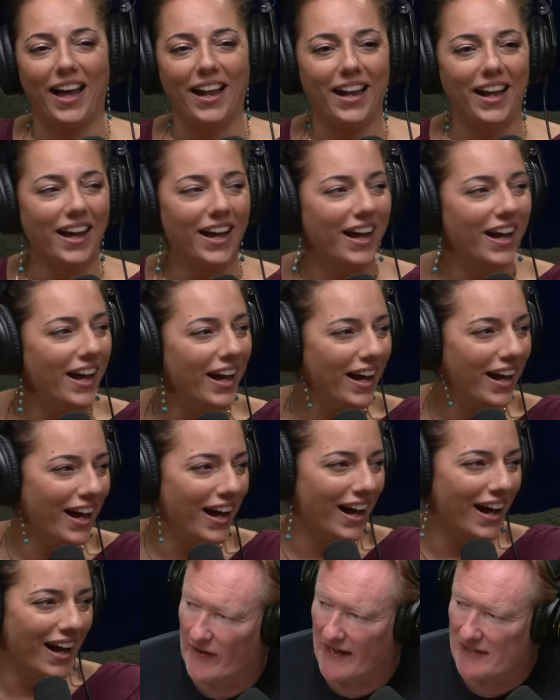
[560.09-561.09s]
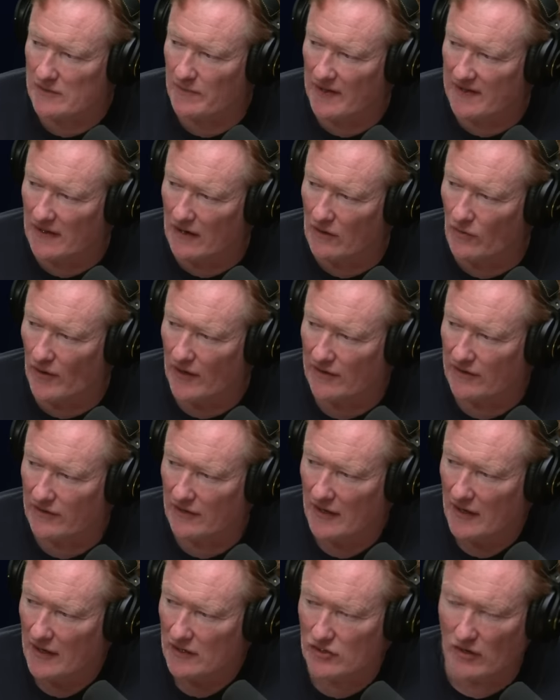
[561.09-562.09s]
off the rails, and this is how he has to be dealt with.
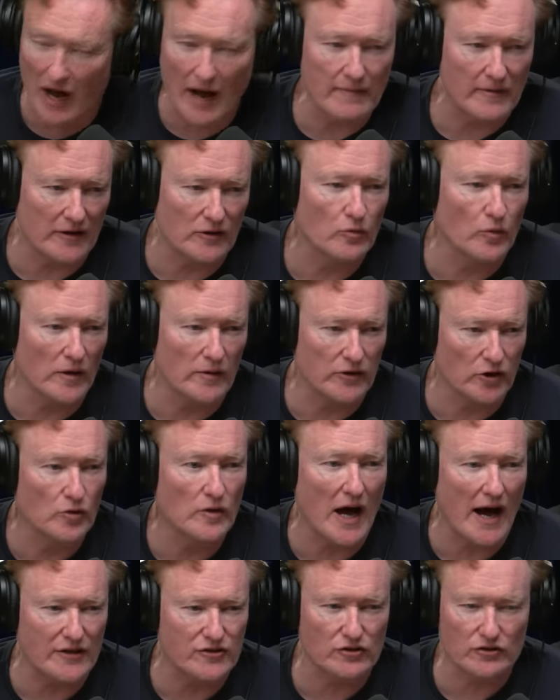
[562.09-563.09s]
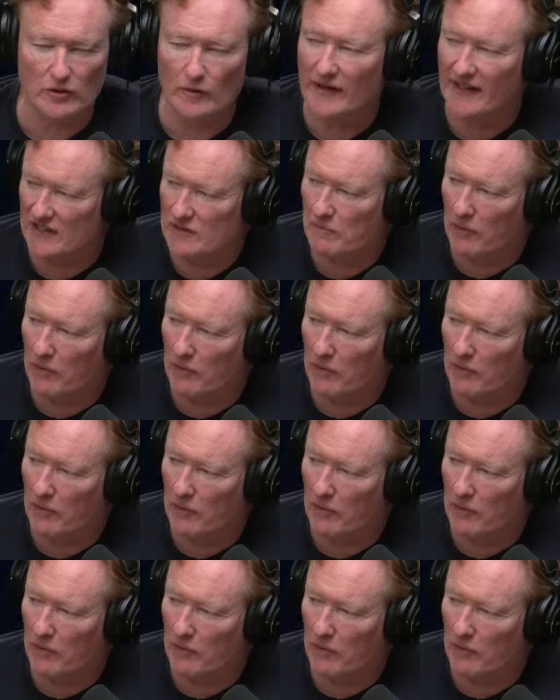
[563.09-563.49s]
So I'm what you guys are doing is